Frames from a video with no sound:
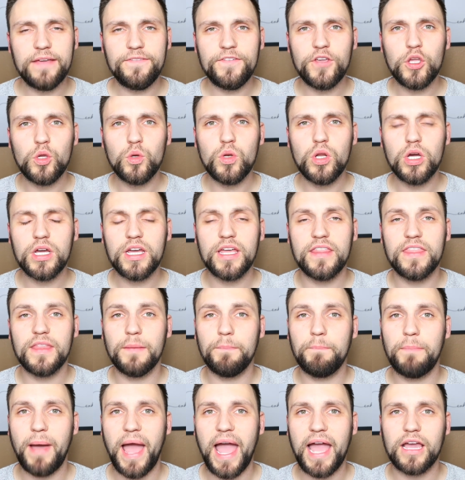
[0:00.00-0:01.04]
If you look at the
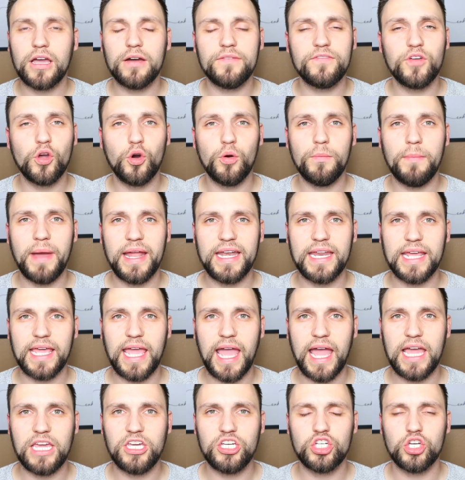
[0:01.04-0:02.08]
back of your
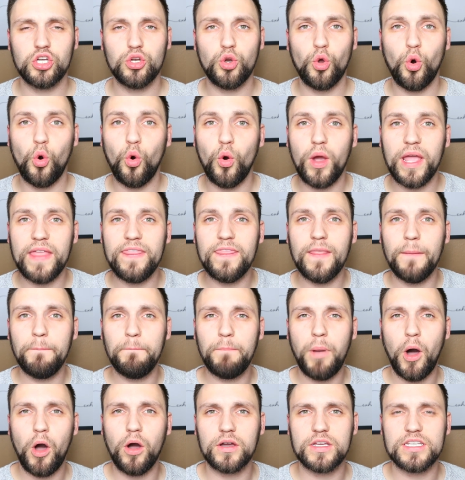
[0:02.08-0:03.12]
medication or in the
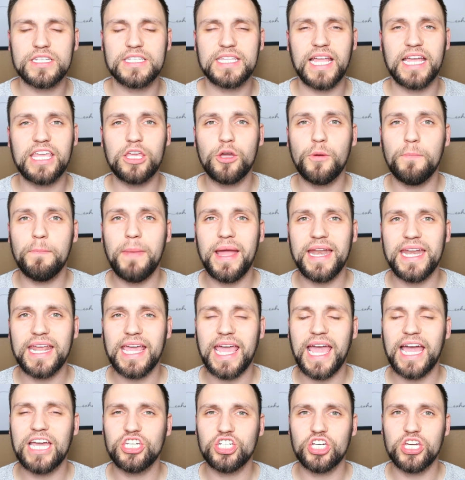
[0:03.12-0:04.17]
box that your
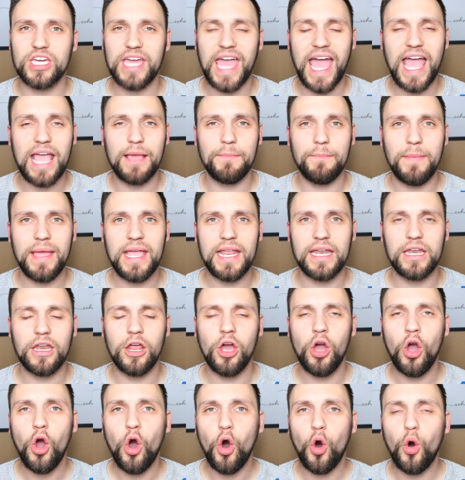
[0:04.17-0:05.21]
medication came
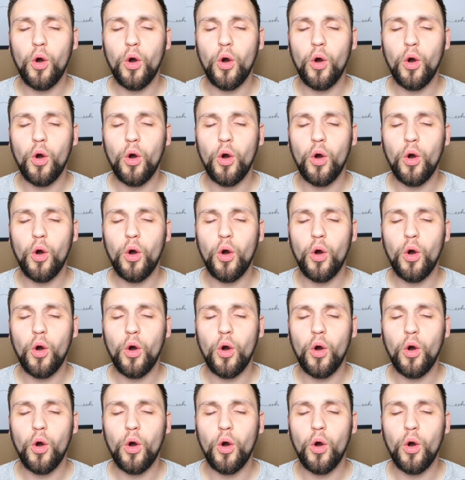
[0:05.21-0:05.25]
in,